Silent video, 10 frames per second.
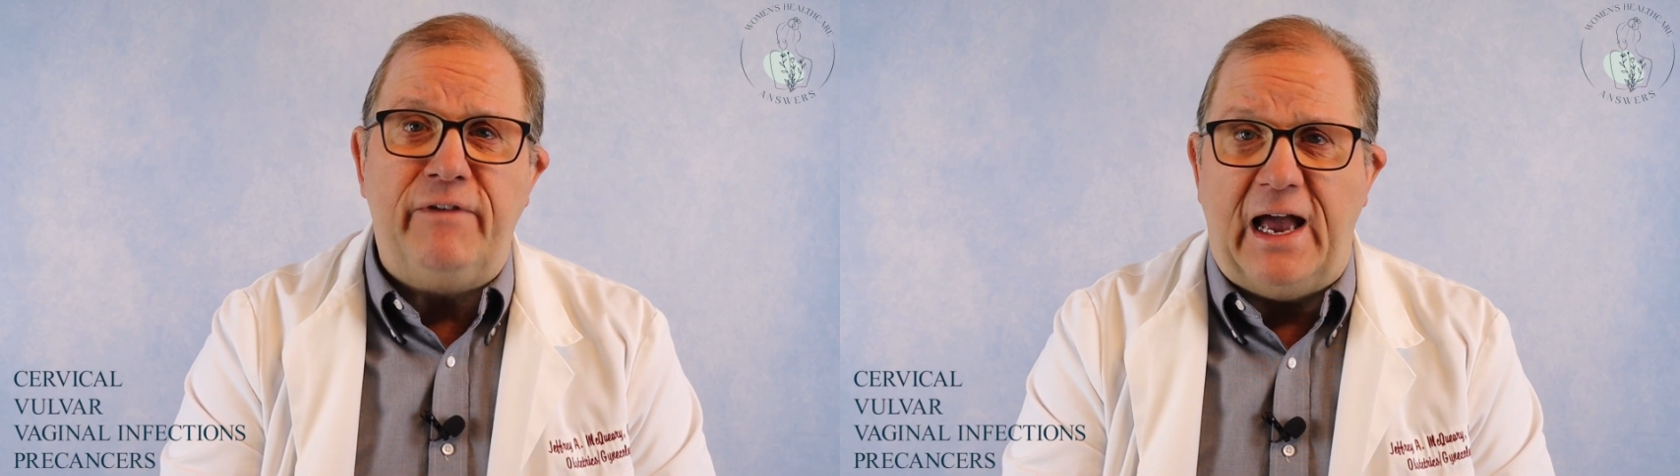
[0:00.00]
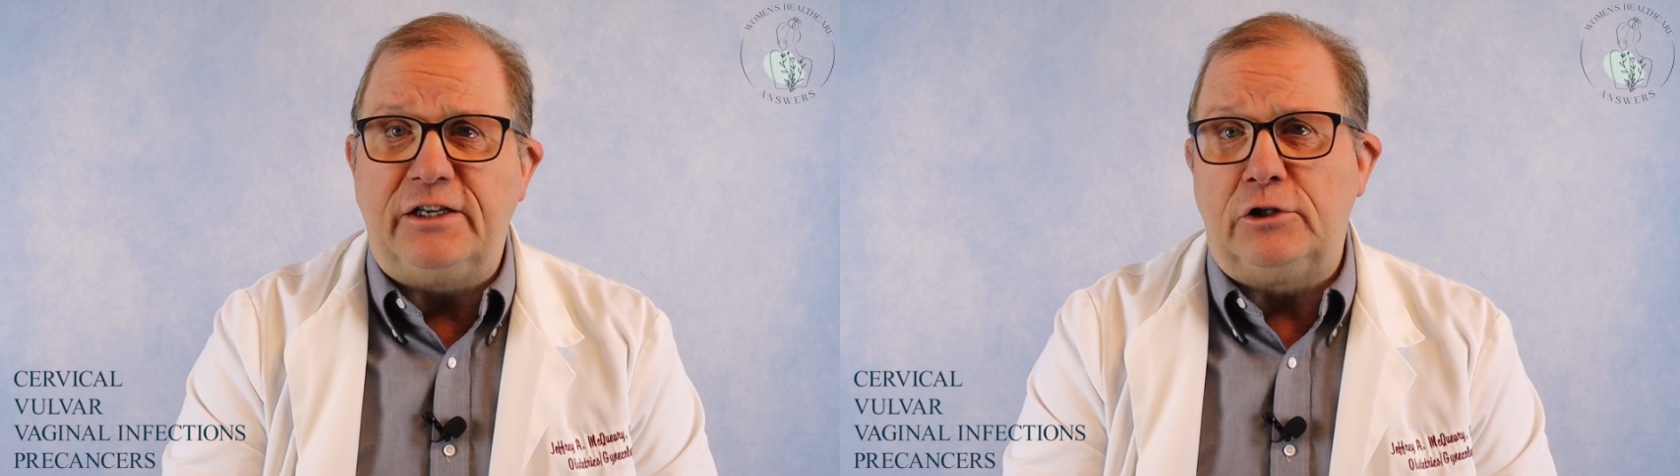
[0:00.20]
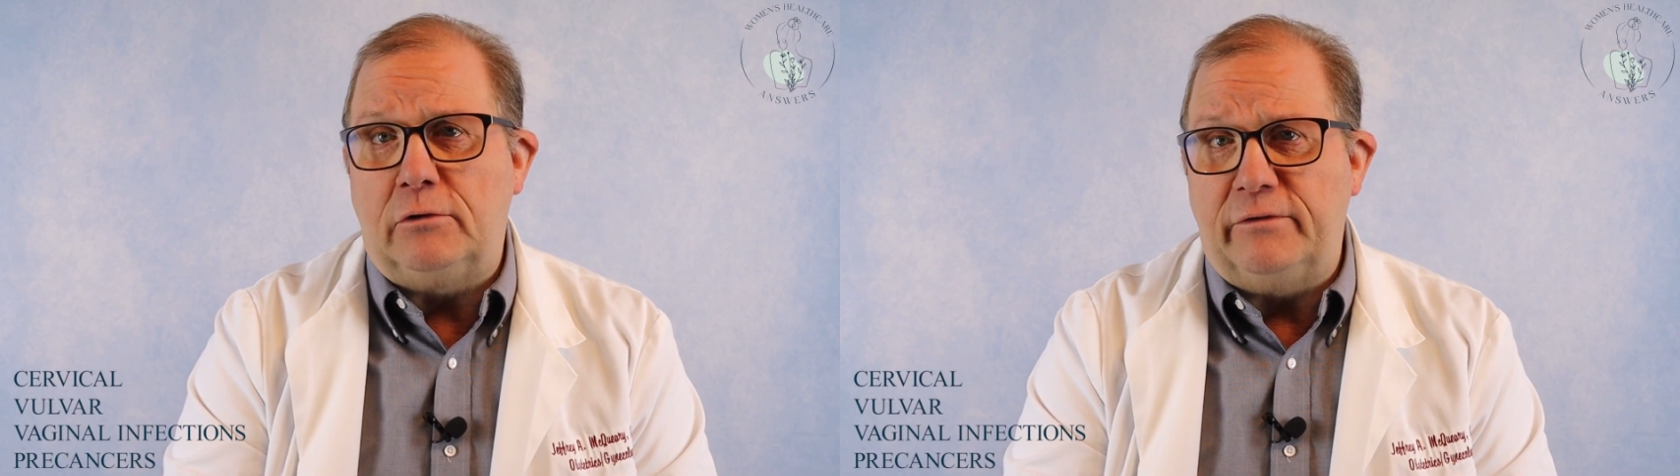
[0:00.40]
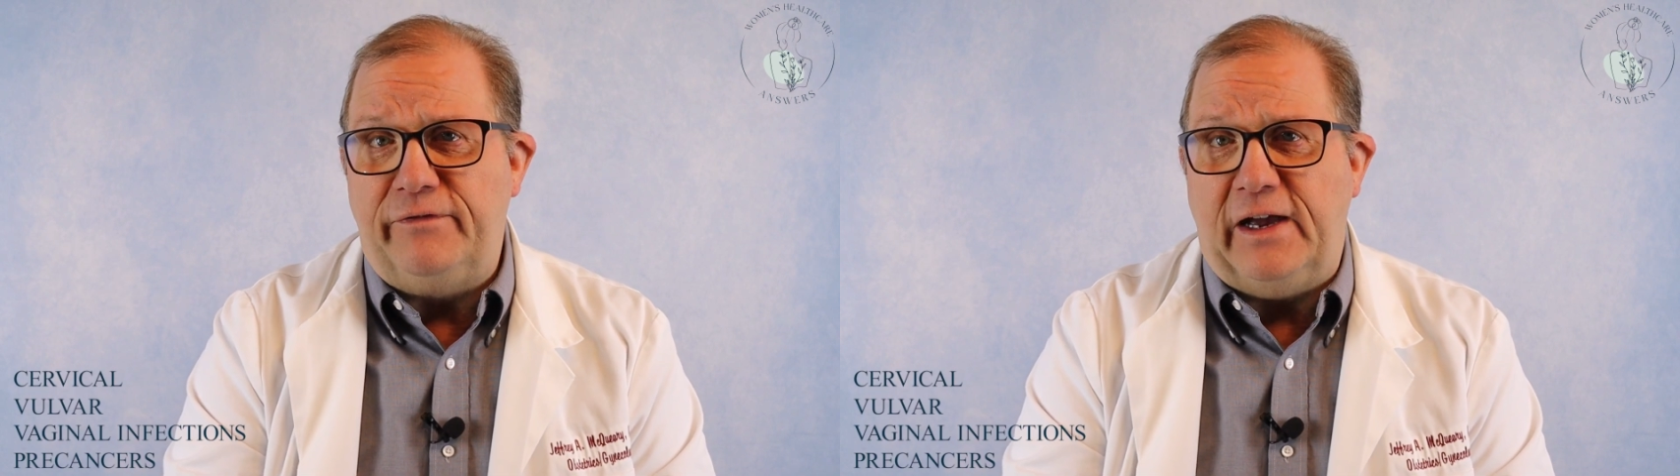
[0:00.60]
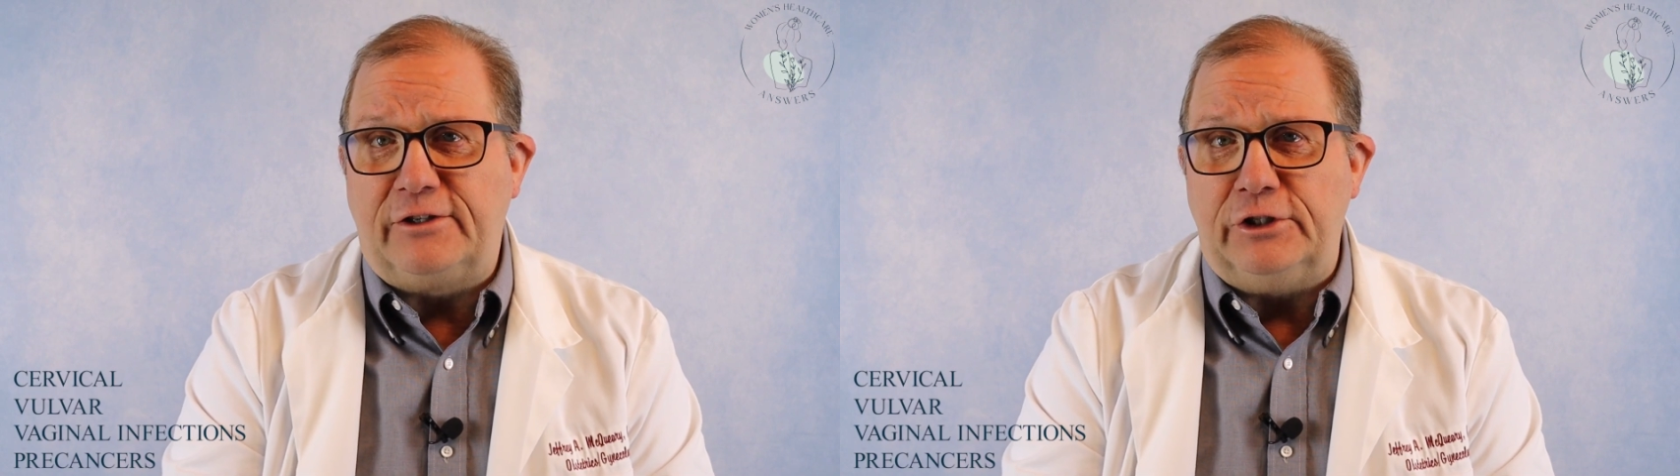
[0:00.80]
vaginal
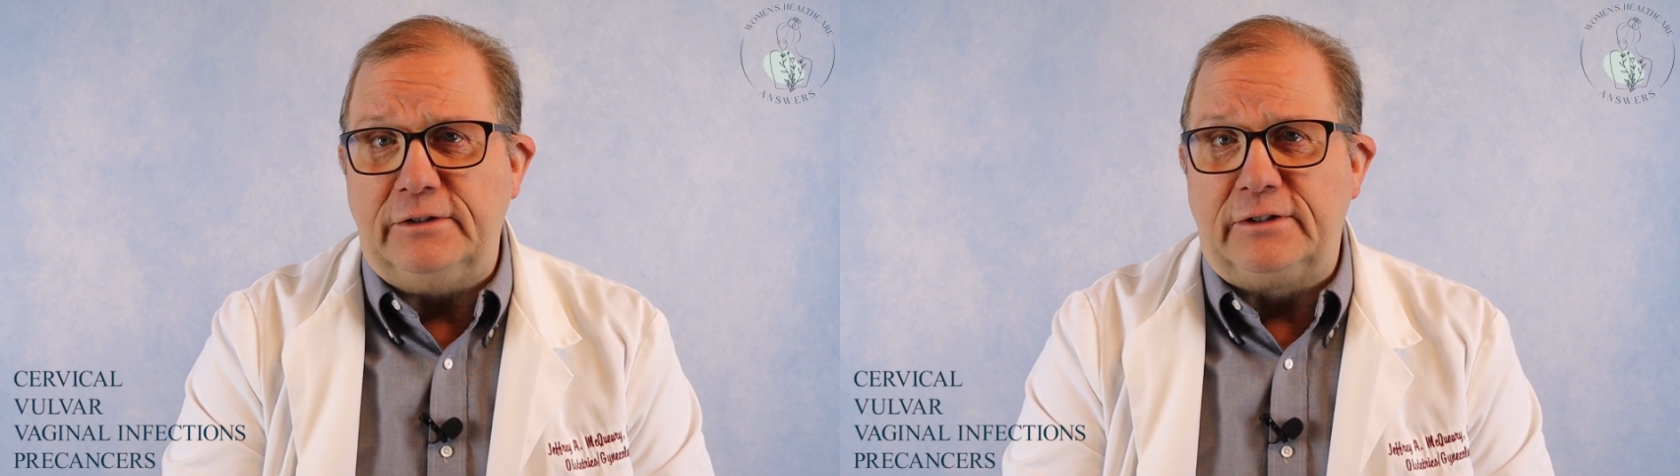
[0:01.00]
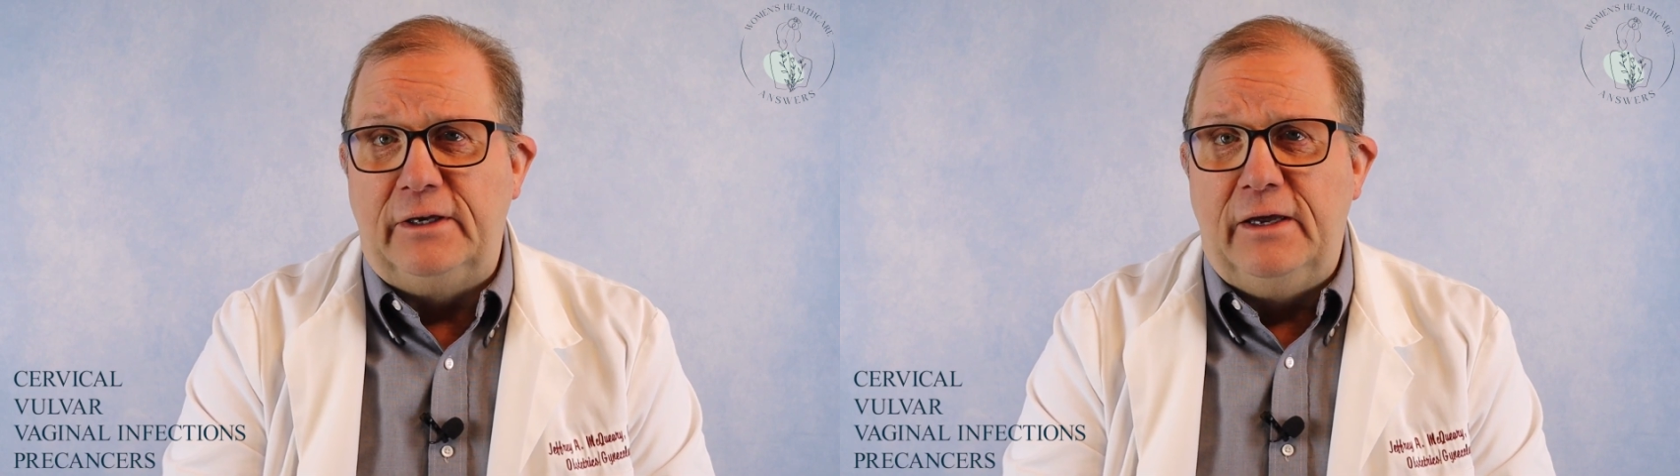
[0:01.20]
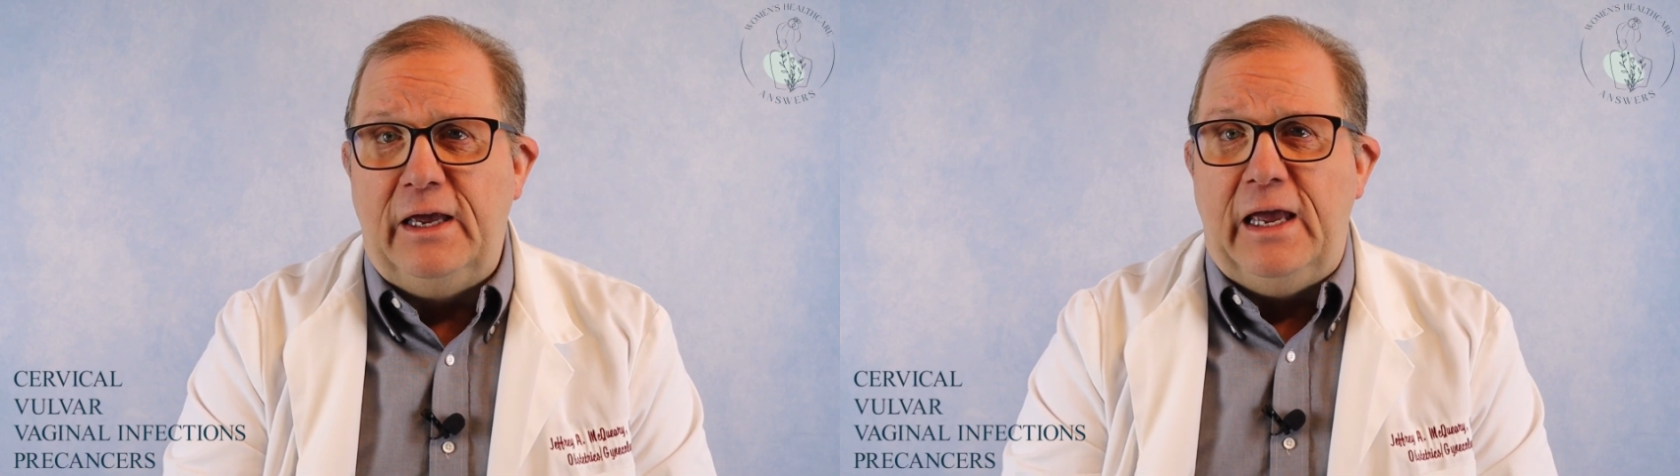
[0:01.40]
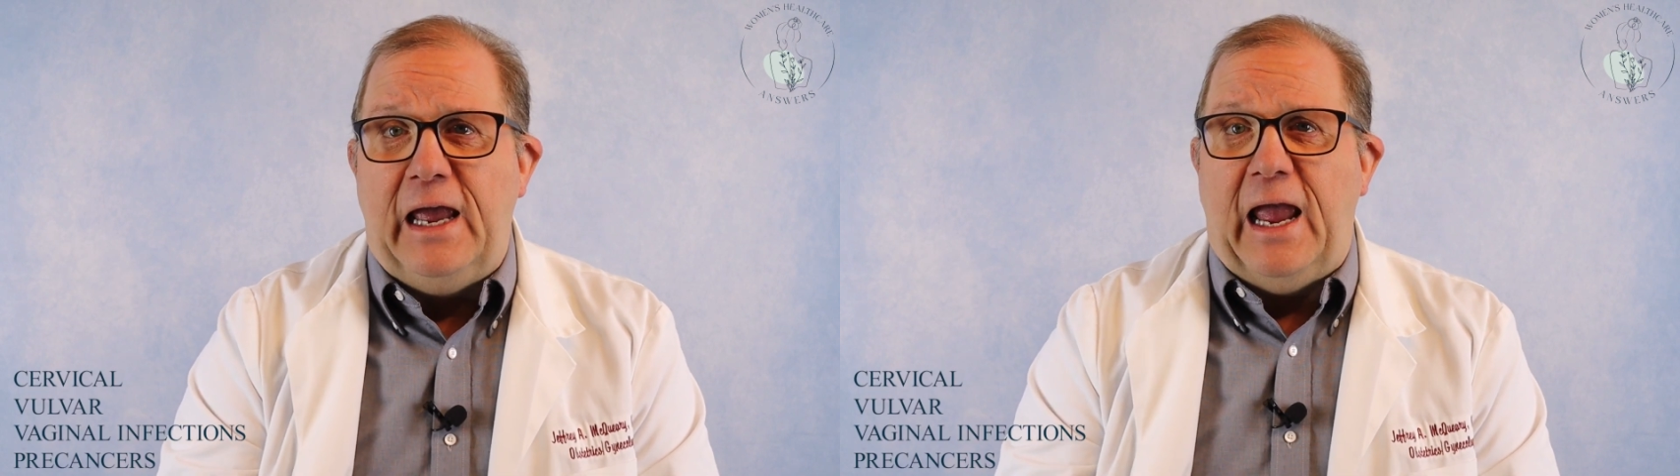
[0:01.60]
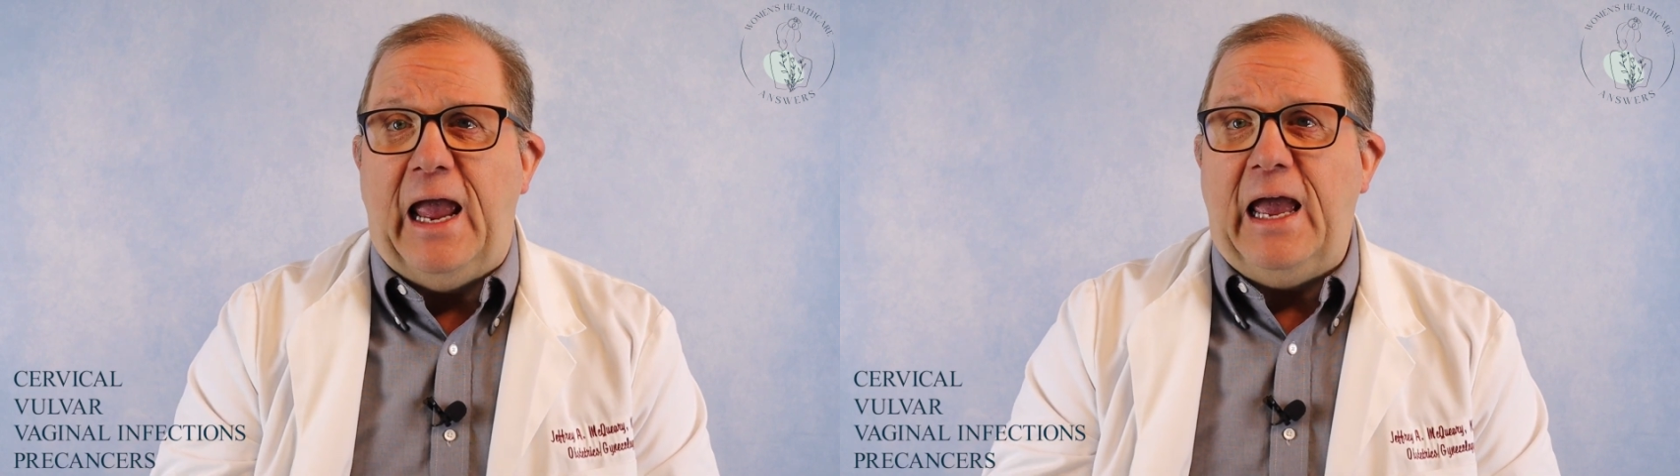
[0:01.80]
infections
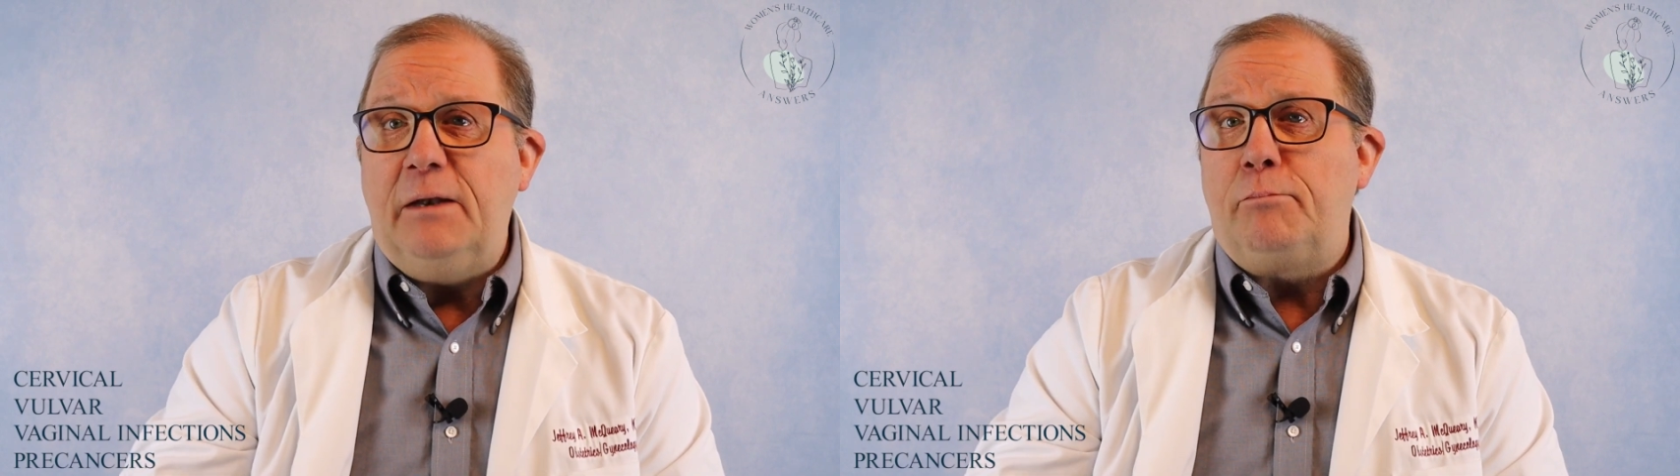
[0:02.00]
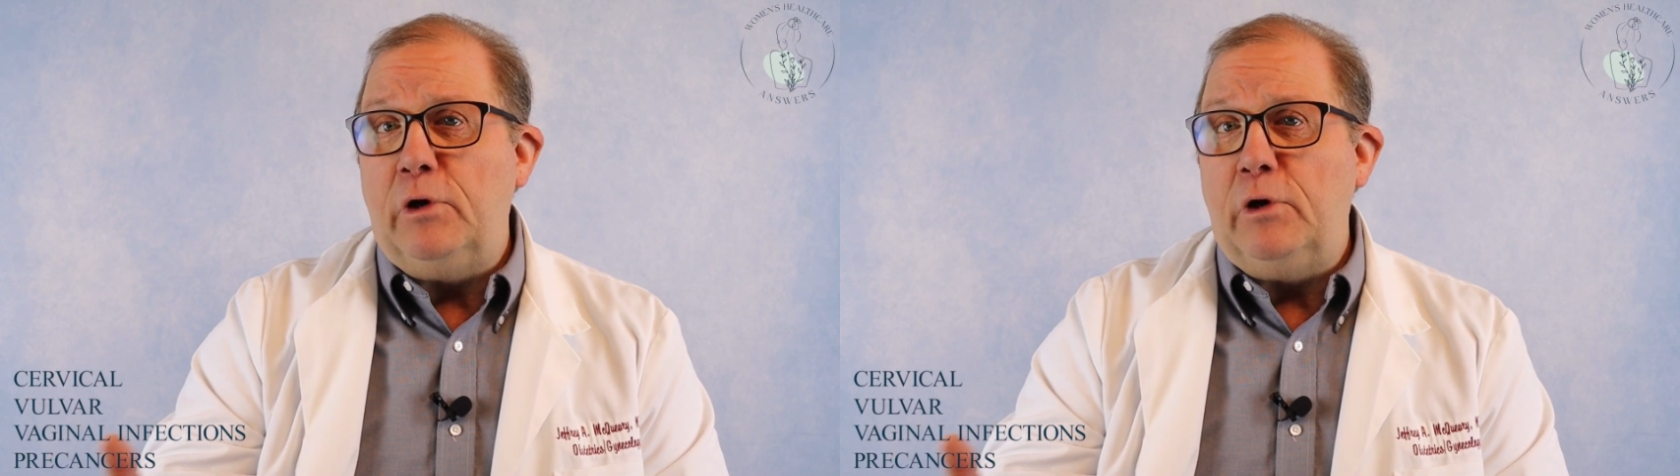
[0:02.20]
and